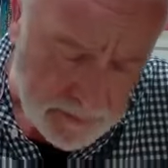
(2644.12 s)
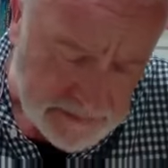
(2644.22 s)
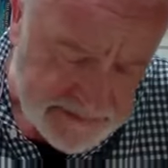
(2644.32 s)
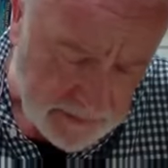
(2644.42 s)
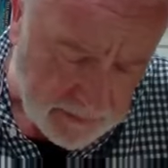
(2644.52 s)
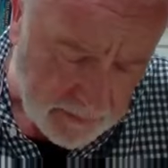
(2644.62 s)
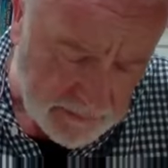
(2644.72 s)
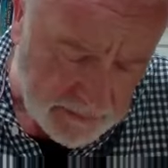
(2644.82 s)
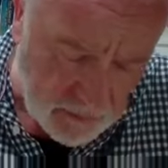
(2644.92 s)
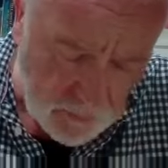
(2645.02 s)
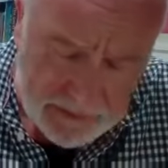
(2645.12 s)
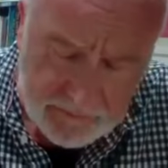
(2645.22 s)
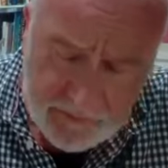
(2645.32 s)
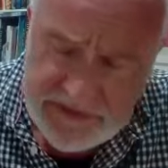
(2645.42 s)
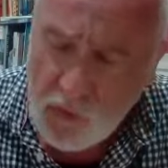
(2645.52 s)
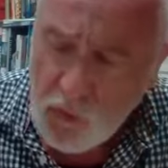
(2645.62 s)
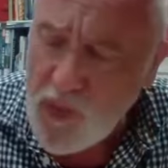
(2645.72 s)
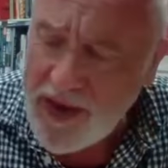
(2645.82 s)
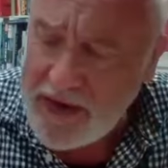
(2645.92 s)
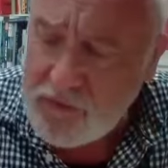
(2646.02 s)
But uh, you know, there's a
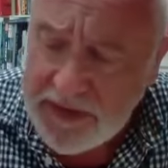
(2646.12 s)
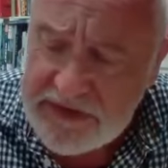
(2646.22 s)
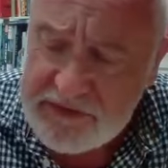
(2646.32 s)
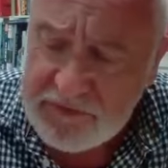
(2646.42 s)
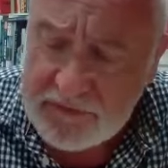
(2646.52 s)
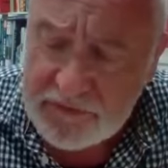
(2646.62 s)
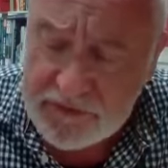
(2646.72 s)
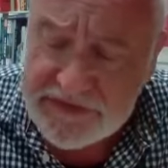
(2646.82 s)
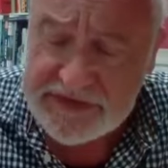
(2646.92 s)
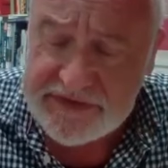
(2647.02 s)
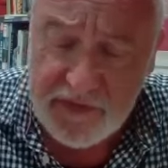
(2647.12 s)
wide range of influences.